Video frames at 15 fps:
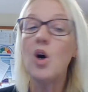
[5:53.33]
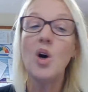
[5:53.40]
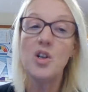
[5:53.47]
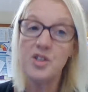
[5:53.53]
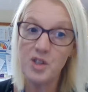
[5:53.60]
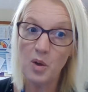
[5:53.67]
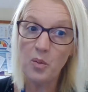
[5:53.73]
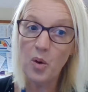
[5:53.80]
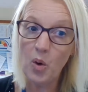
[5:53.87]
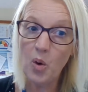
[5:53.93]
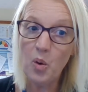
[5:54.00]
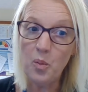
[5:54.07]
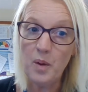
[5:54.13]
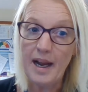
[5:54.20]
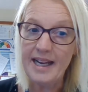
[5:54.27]
So
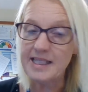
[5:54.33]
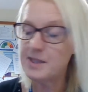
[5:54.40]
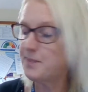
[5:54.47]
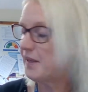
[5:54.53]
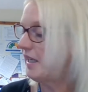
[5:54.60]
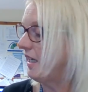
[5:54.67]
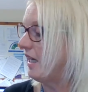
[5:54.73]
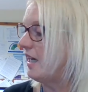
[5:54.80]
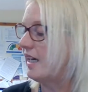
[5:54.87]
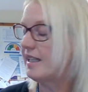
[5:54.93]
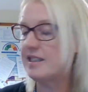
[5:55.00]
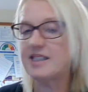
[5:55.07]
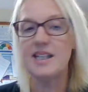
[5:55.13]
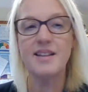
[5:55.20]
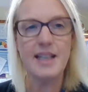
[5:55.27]
always be
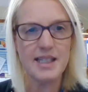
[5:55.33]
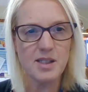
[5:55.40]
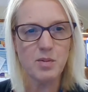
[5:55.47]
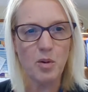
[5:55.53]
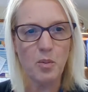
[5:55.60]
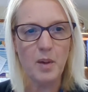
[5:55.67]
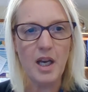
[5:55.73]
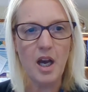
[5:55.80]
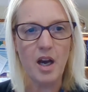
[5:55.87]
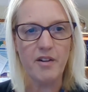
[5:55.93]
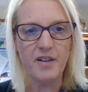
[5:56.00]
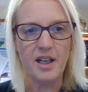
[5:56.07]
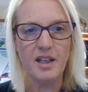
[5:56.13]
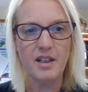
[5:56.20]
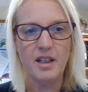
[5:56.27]
kind, and that's what we are
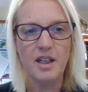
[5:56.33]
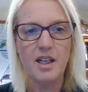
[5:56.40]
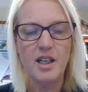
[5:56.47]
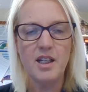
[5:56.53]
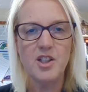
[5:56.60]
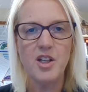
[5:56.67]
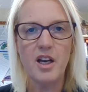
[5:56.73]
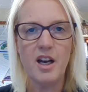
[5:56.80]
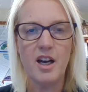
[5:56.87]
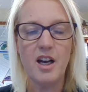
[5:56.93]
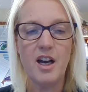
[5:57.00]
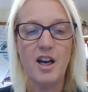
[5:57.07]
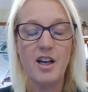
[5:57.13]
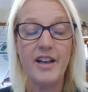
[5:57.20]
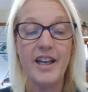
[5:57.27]
in
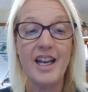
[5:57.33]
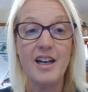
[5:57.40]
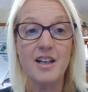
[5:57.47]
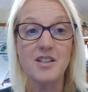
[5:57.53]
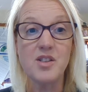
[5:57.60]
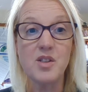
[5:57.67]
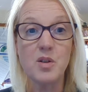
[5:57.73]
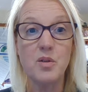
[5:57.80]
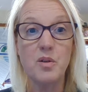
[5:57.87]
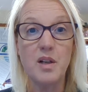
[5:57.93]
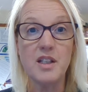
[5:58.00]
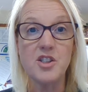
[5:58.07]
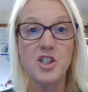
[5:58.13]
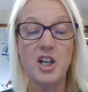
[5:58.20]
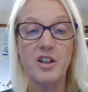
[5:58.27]
our school
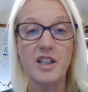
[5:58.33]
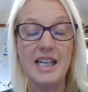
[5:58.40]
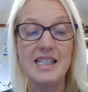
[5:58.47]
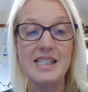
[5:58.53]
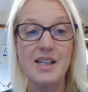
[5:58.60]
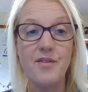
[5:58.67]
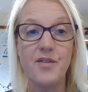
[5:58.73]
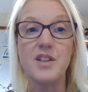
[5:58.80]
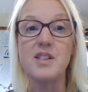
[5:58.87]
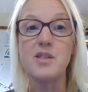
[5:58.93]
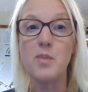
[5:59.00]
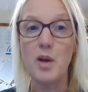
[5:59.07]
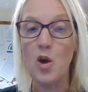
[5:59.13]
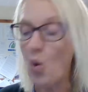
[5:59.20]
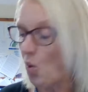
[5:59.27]
at Charlton King's Infants.
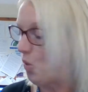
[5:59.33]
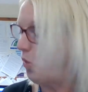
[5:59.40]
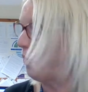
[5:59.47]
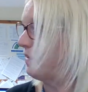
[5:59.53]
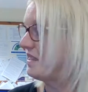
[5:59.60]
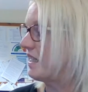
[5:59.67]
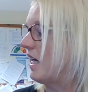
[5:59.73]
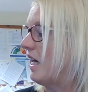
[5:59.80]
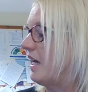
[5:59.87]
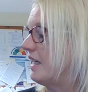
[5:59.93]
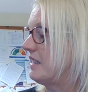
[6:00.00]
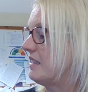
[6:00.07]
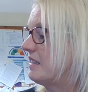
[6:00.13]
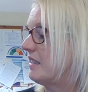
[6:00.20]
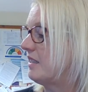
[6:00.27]
We're always
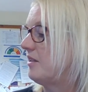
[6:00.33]
kind.